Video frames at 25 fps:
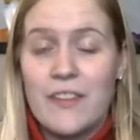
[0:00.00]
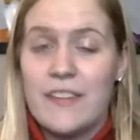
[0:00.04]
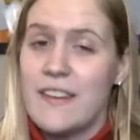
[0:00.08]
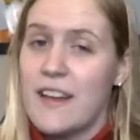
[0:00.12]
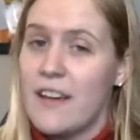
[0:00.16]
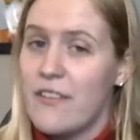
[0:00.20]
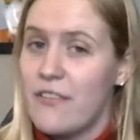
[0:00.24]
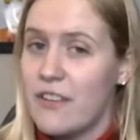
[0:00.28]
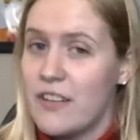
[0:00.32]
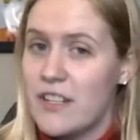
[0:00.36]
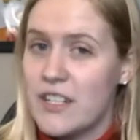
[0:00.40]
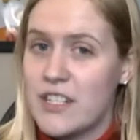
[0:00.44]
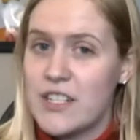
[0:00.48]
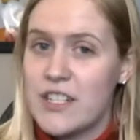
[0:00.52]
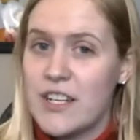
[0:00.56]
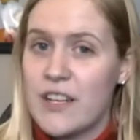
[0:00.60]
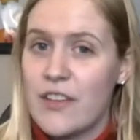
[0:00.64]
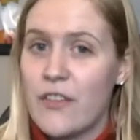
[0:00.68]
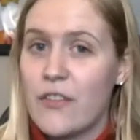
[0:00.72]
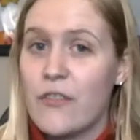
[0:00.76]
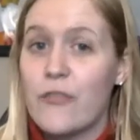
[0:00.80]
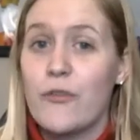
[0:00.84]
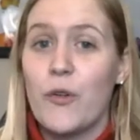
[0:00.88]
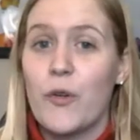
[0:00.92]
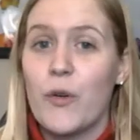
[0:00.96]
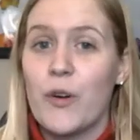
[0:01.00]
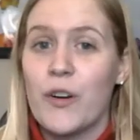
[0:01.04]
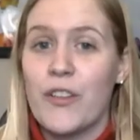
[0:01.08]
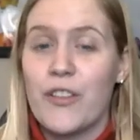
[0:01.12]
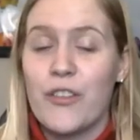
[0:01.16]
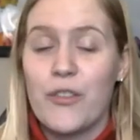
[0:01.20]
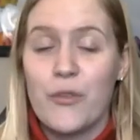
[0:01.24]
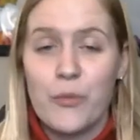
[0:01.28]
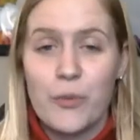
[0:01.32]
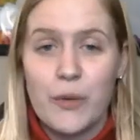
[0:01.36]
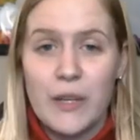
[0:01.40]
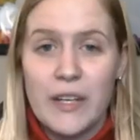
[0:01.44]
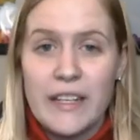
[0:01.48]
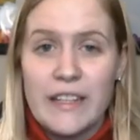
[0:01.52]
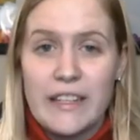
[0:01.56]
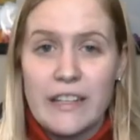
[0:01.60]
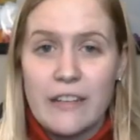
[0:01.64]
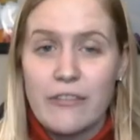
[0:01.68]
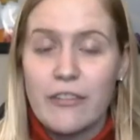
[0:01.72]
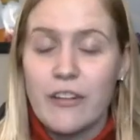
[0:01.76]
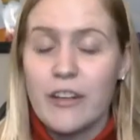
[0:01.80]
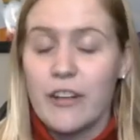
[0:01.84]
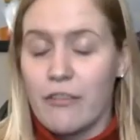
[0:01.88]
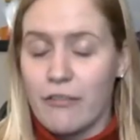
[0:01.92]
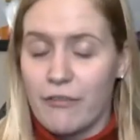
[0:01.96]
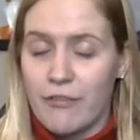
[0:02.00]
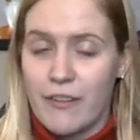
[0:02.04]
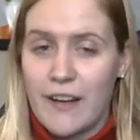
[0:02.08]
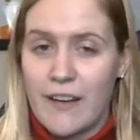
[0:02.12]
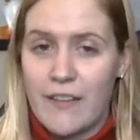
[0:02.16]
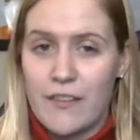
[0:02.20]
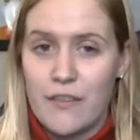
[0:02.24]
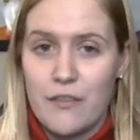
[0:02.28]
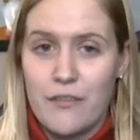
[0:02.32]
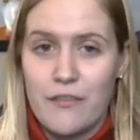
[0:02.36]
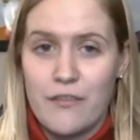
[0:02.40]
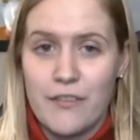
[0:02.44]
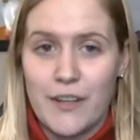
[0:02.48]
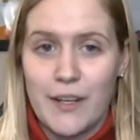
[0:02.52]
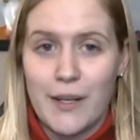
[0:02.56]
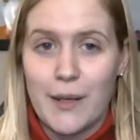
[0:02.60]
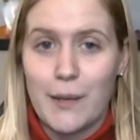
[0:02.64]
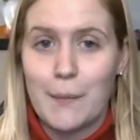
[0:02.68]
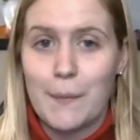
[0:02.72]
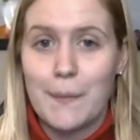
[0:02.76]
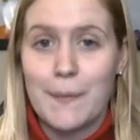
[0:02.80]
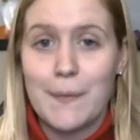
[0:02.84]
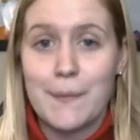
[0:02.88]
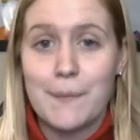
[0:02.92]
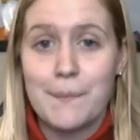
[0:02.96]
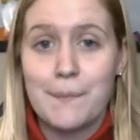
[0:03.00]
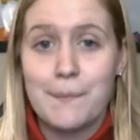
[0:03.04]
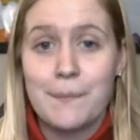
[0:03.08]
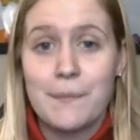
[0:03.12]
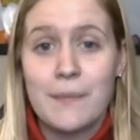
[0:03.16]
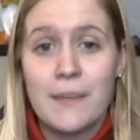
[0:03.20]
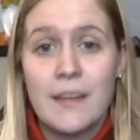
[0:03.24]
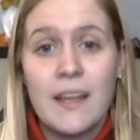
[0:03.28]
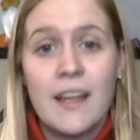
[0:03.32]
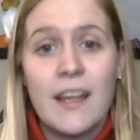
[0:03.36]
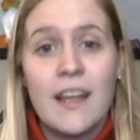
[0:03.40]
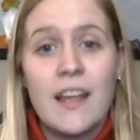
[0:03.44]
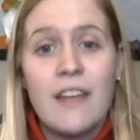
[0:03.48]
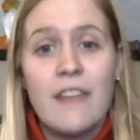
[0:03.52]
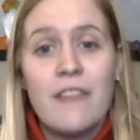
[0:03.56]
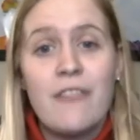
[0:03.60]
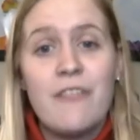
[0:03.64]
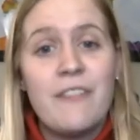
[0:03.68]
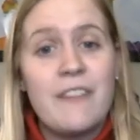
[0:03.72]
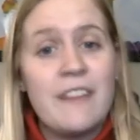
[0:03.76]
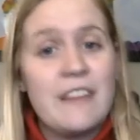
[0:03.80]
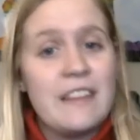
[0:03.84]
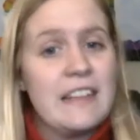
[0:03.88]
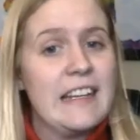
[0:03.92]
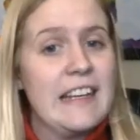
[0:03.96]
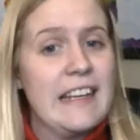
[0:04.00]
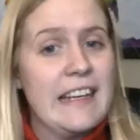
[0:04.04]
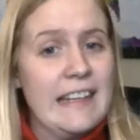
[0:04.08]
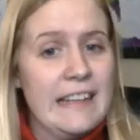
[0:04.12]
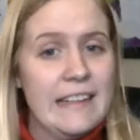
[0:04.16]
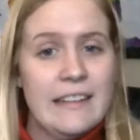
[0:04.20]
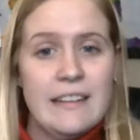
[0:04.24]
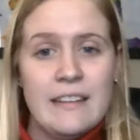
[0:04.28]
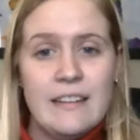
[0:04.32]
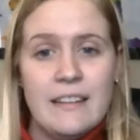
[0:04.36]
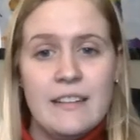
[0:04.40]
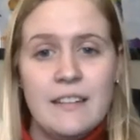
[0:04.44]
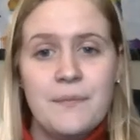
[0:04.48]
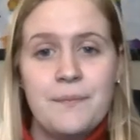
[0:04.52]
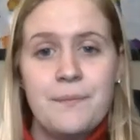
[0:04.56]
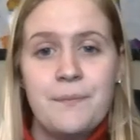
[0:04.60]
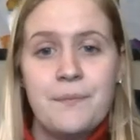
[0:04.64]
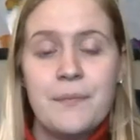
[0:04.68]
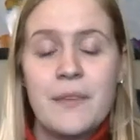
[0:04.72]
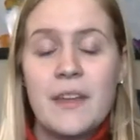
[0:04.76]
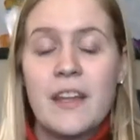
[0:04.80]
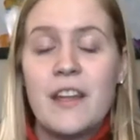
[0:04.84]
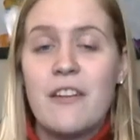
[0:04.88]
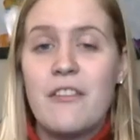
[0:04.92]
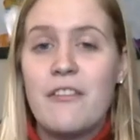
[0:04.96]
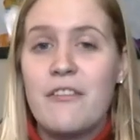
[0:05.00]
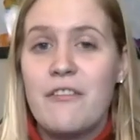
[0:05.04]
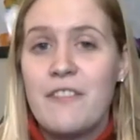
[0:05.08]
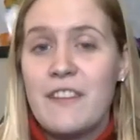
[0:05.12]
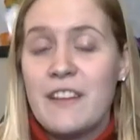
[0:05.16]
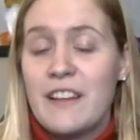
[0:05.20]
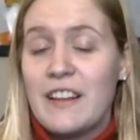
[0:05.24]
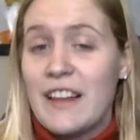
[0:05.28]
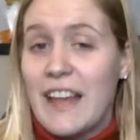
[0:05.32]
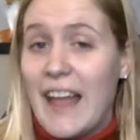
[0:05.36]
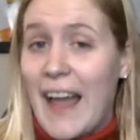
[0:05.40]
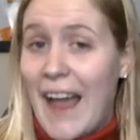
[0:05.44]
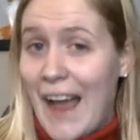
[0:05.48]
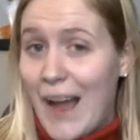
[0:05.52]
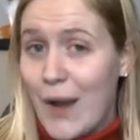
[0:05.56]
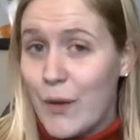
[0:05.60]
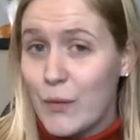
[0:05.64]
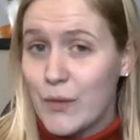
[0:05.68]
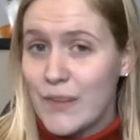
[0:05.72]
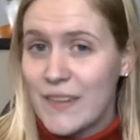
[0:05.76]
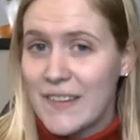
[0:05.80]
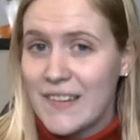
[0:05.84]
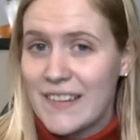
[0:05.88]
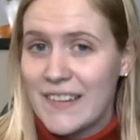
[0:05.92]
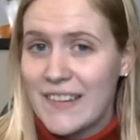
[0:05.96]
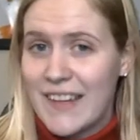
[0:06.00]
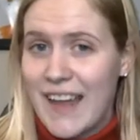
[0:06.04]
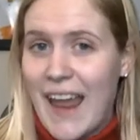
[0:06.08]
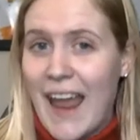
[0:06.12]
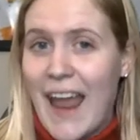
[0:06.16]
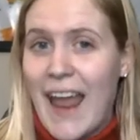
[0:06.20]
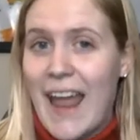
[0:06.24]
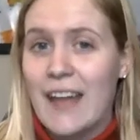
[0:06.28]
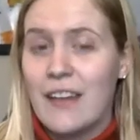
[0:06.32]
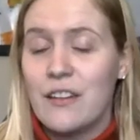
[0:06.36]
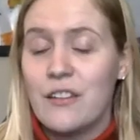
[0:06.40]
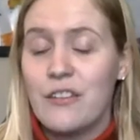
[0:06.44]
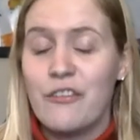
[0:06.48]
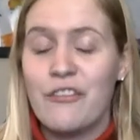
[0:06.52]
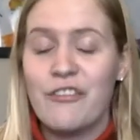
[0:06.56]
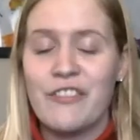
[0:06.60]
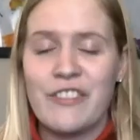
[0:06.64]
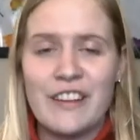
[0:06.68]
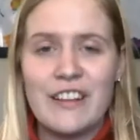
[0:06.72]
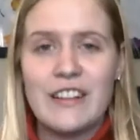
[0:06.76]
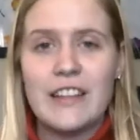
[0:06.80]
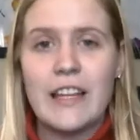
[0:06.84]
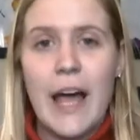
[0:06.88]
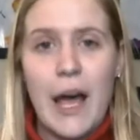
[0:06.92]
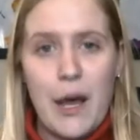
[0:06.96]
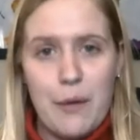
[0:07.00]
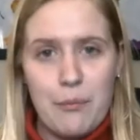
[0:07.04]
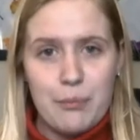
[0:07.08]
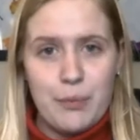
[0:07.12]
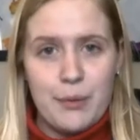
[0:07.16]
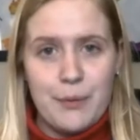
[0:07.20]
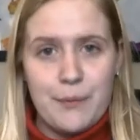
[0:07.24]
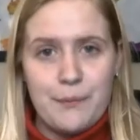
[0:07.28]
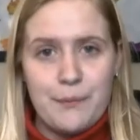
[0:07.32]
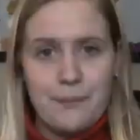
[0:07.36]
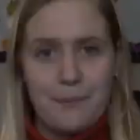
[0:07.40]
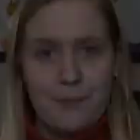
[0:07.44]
the definitions for 3 different phrasal verbs: fill in, fill out, and fill up.